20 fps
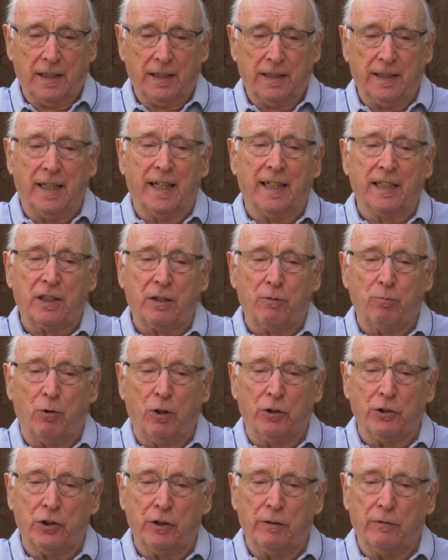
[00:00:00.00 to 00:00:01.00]
Yes,
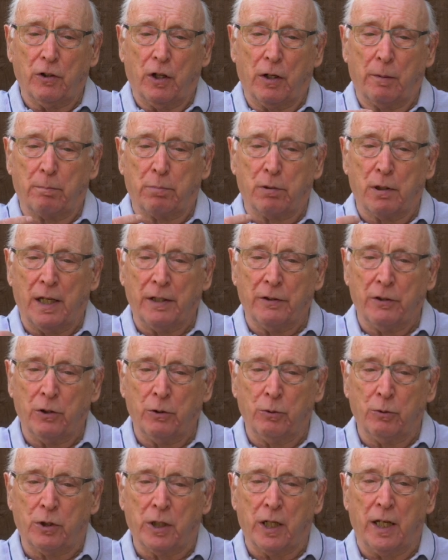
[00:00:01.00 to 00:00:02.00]
once you've got a brand
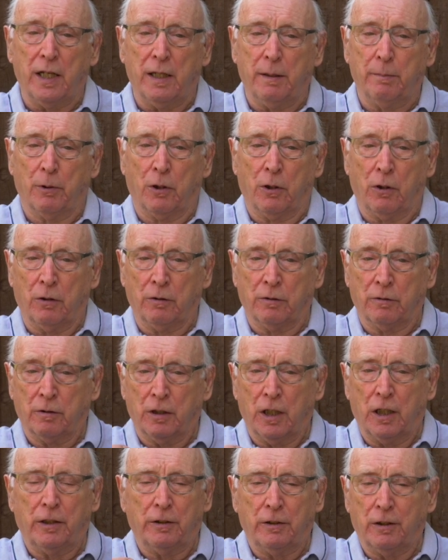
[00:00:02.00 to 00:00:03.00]
new table on,
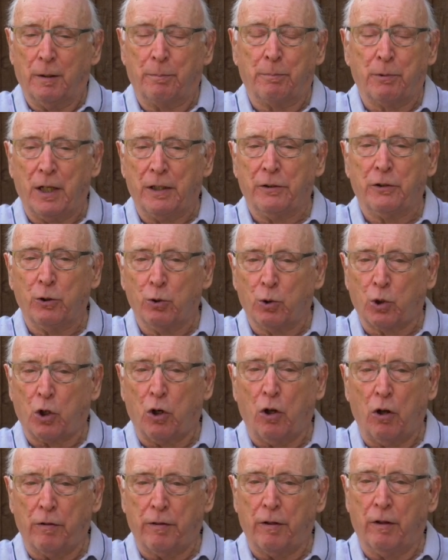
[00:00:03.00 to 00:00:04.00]
a brand new
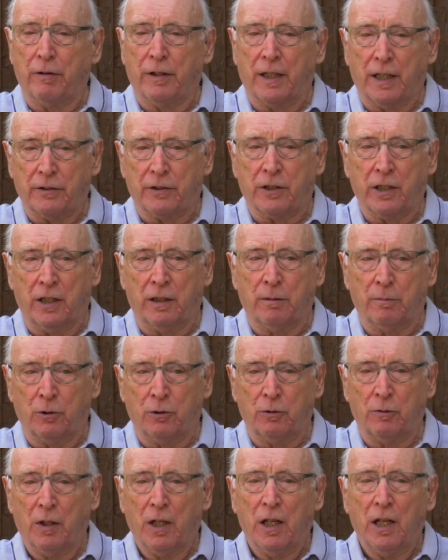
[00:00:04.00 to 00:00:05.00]
cloth on that
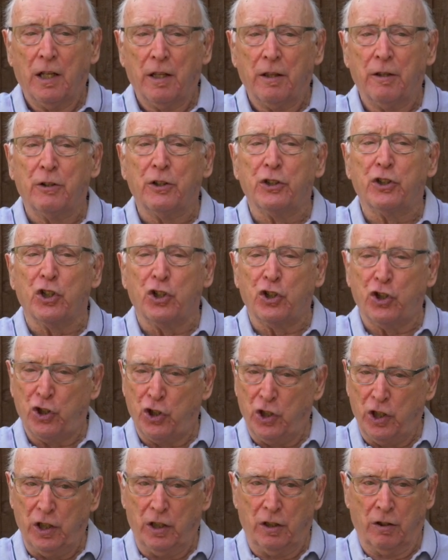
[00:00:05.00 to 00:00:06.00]
table, there is a
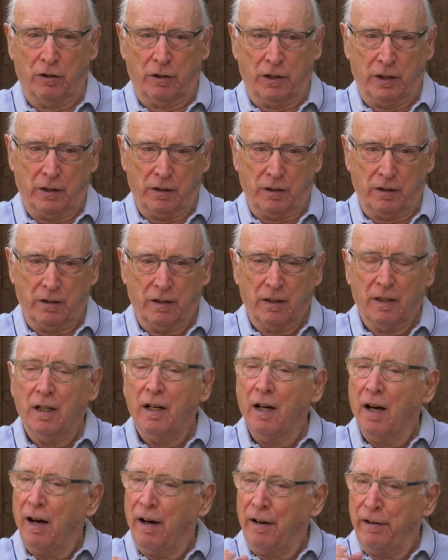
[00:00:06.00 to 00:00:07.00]
sheen on it.
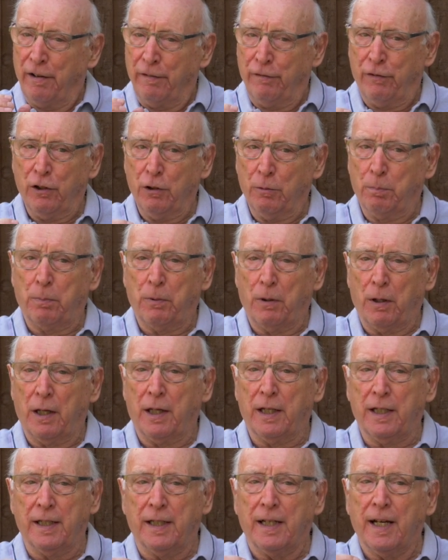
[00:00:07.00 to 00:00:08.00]
And if you
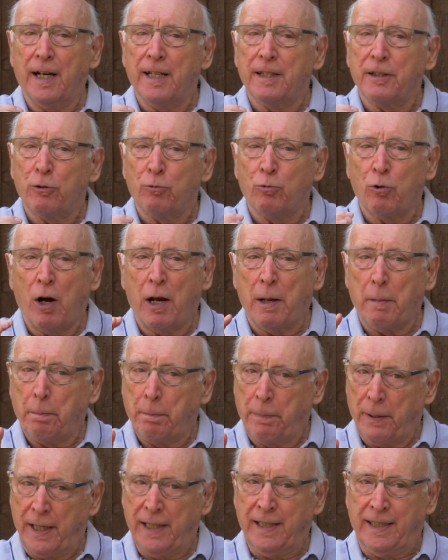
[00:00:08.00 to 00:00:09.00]
play at the right
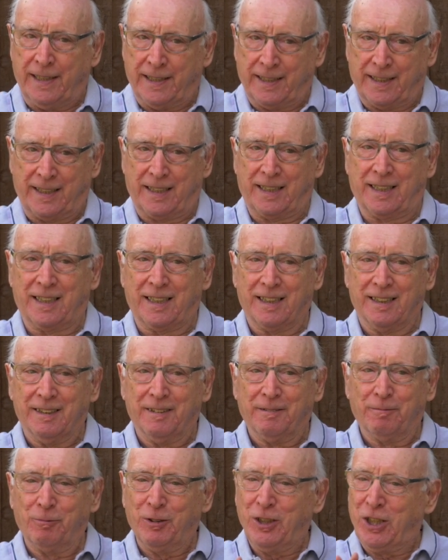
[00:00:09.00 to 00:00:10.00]
pace,
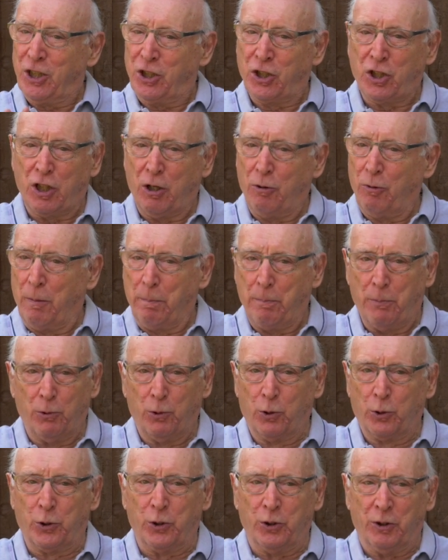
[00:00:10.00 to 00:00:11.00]
which is so
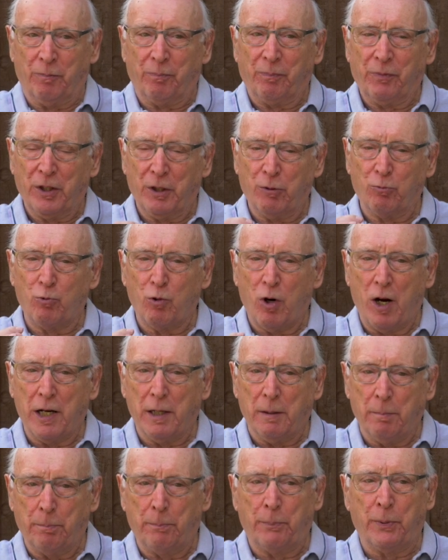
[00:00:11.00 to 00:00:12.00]
important, the
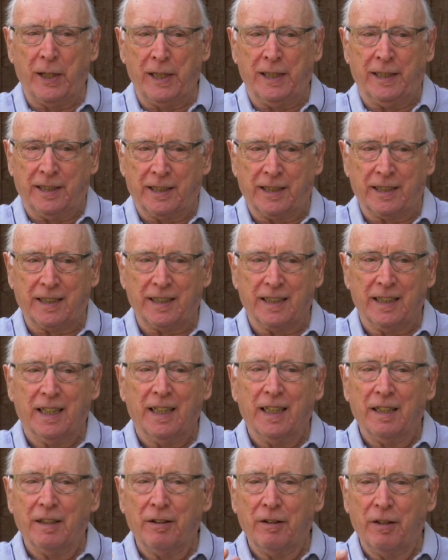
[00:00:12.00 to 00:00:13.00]
right pace,
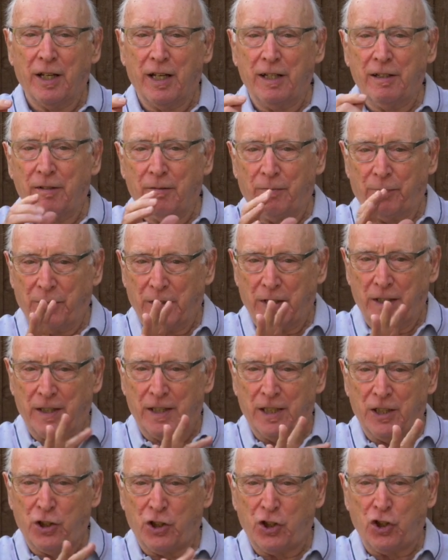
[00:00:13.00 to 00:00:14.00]
then
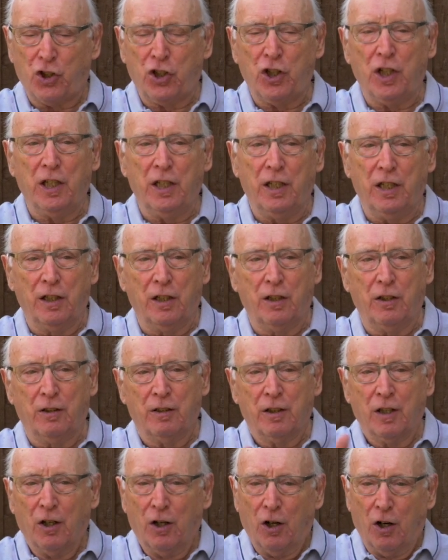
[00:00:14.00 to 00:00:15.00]
the
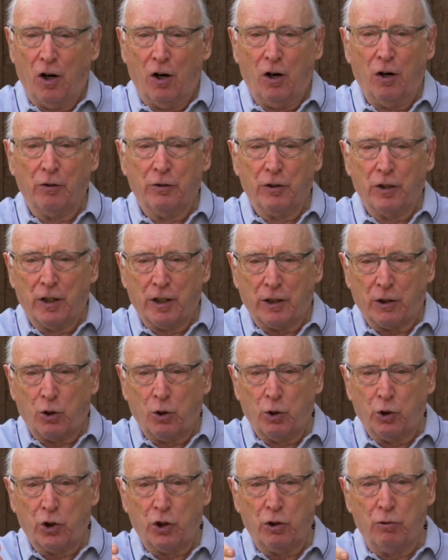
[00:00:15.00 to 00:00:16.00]
sheen on that
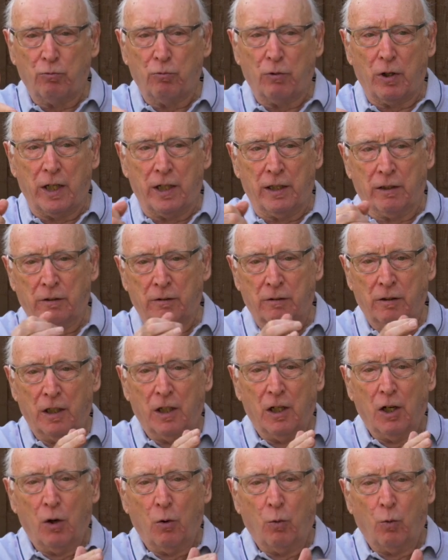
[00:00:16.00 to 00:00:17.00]
cushion rail
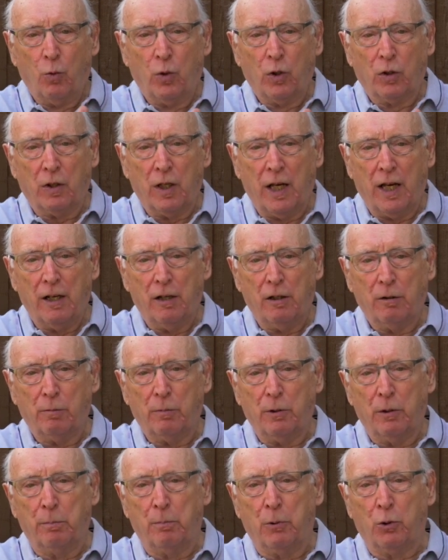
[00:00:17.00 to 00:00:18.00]
will
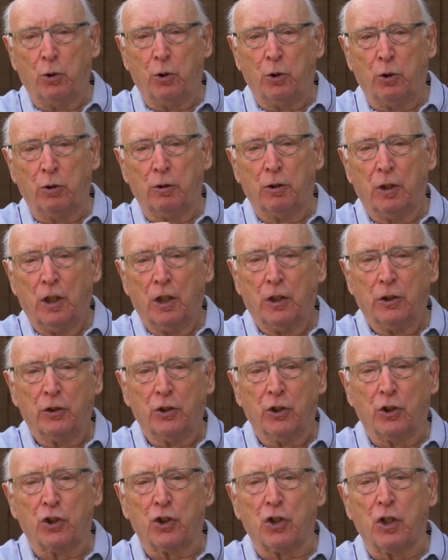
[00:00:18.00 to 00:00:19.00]
help the ball
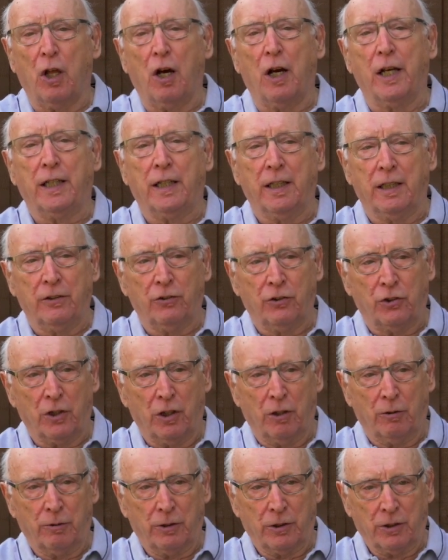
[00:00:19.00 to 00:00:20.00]
to slide in,
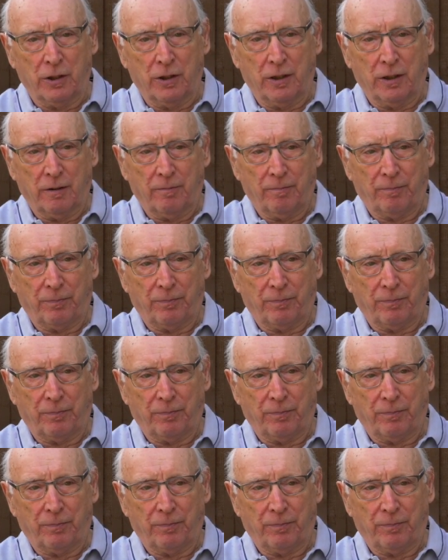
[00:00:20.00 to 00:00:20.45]
shall we say.